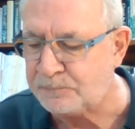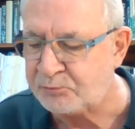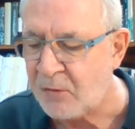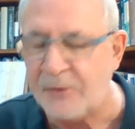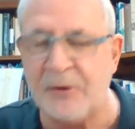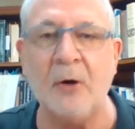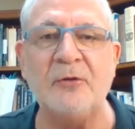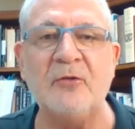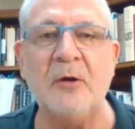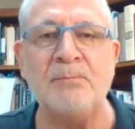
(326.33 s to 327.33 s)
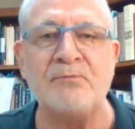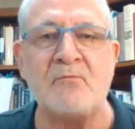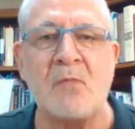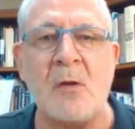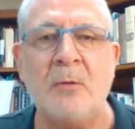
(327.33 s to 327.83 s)
You know, it's a
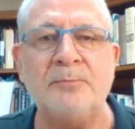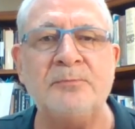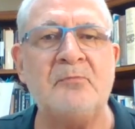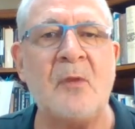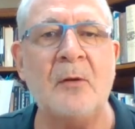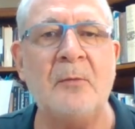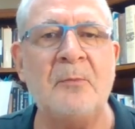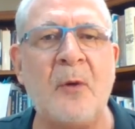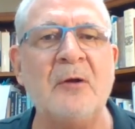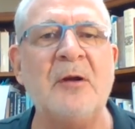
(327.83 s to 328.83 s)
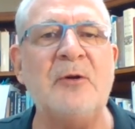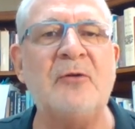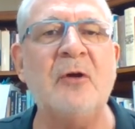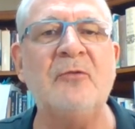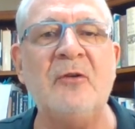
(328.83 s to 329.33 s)
partly
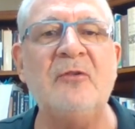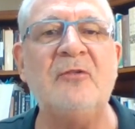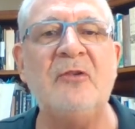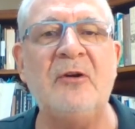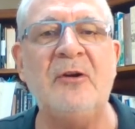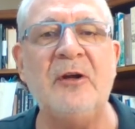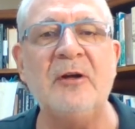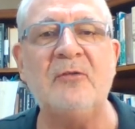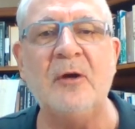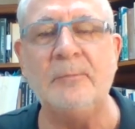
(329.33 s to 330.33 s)
because of the acidity. It's a